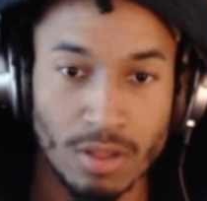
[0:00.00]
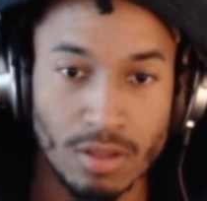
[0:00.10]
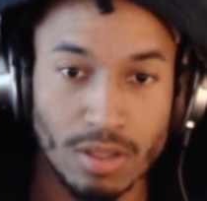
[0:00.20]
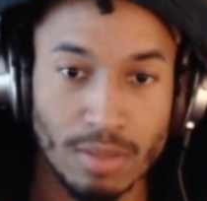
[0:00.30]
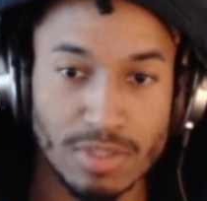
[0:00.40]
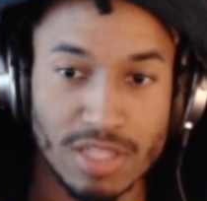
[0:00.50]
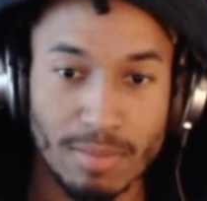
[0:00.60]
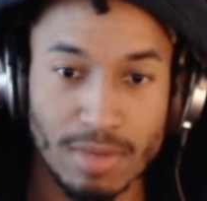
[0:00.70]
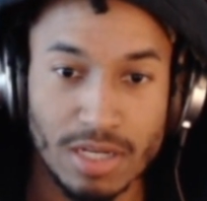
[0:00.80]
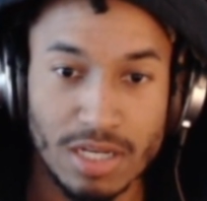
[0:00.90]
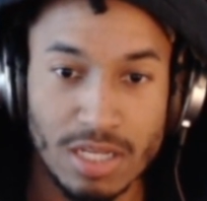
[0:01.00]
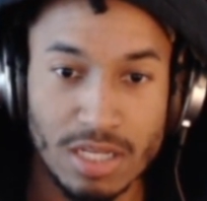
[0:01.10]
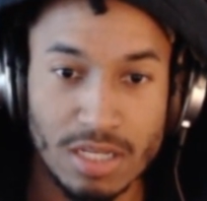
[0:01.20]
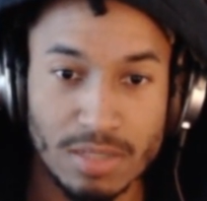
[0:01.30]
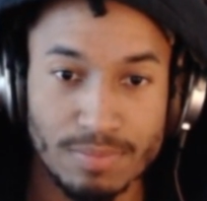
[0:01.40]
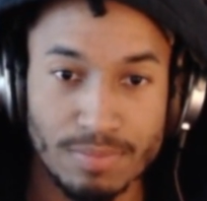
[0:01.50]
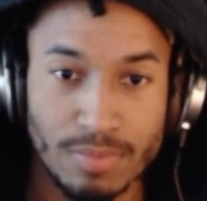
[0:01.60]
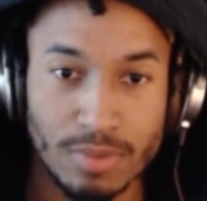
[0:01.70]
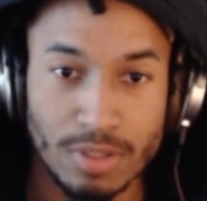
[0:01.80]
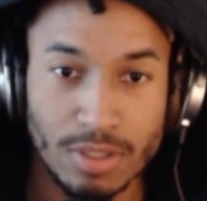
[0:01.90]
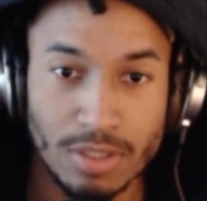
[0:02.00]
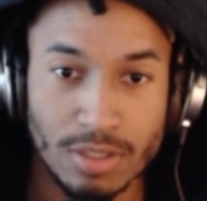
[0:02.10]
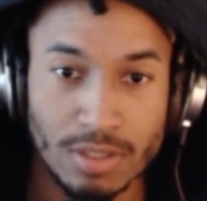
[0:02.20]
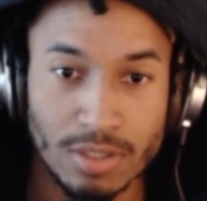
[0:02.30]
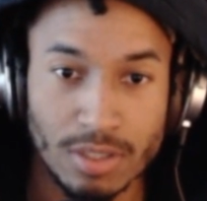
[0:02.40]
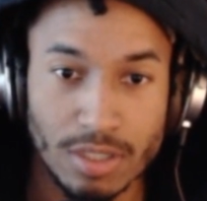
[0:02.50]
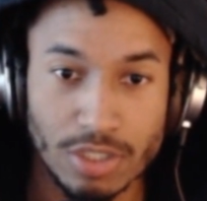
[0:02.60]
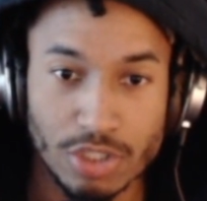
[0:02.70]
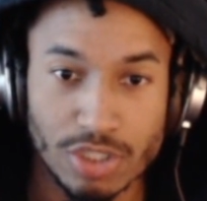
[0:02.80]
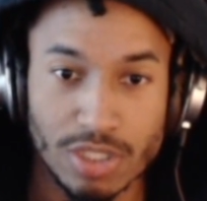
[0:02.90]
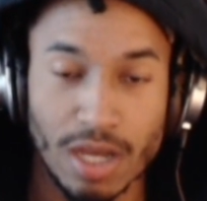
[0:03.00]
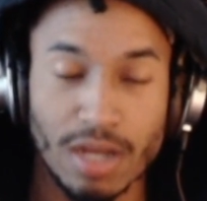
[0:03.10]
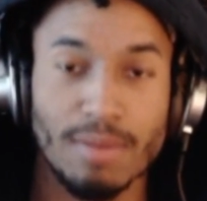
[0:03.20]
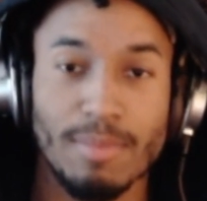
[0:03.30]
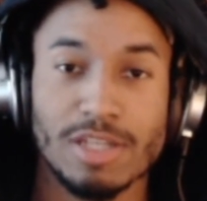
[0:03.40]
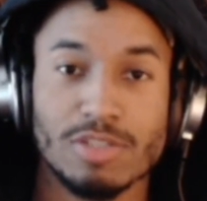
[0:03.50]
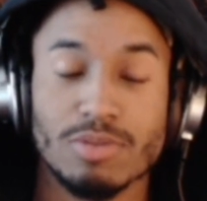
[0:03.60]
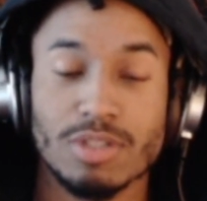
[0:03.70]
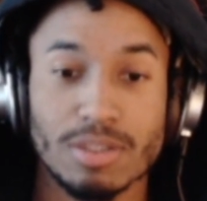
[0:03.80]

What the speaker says: gonna take my knee and just kind of mess with it.